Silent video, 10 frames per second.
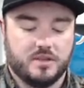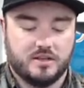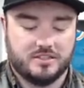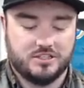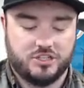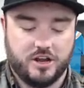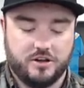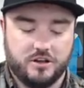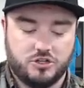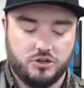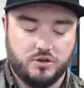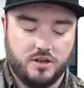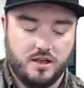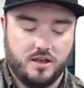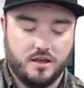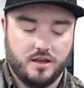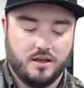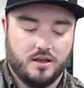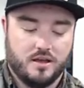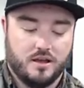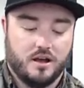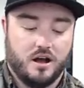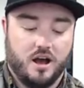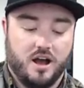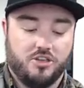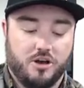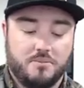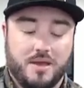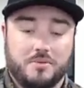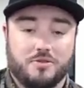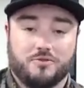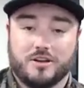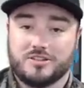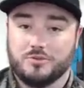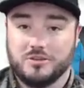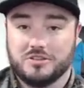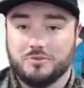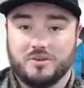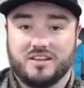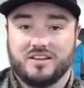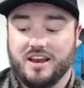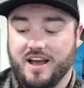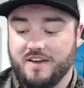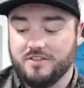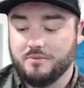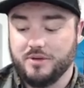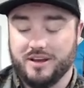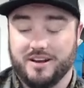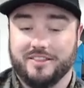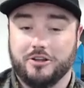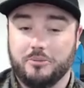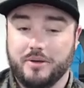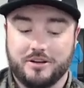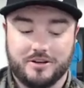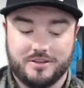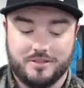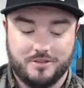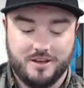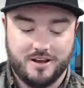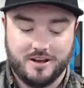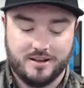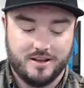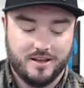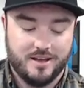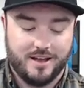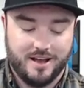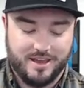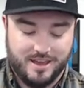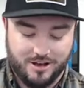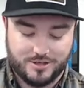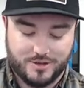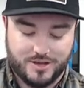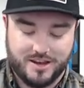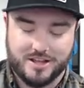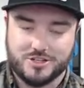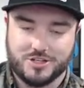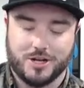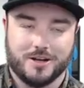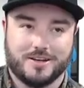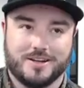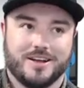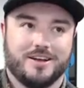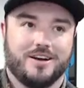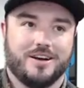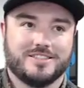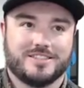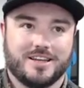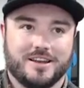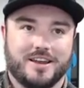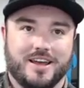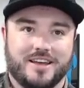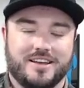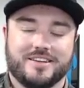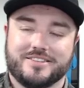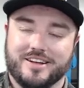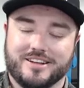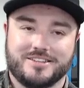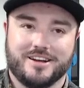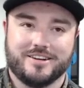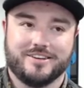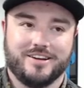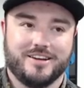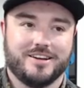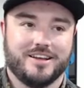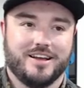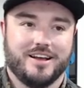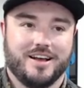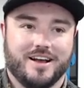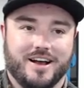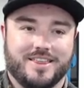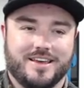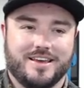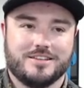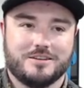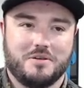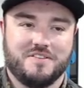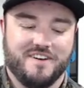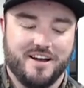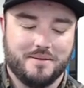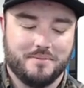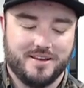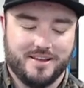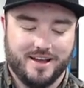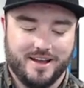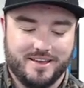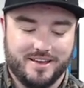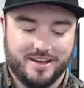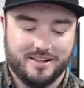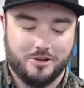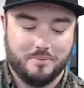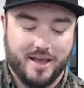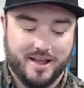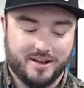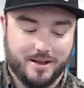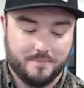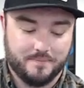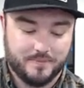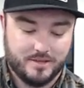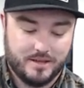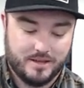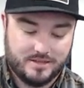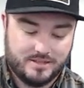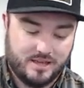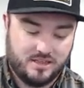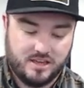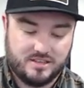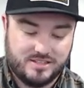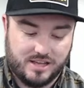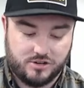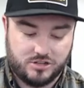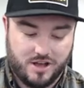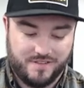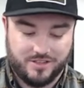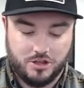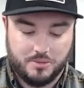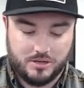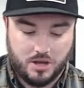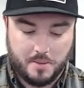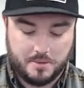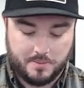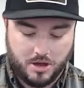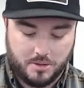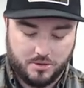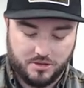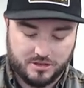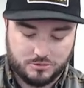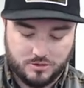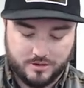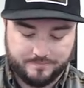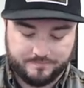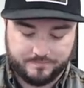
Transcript: It's a Jerry Jeudy. I thought maybe Russell Wilson would kind of have them playing a little better than what they are. He also got injured on Sunday, so that's not great. I think he's going to be fine, but he got a little banged up. Same thing, centering's off a little bit top to bottom on this one.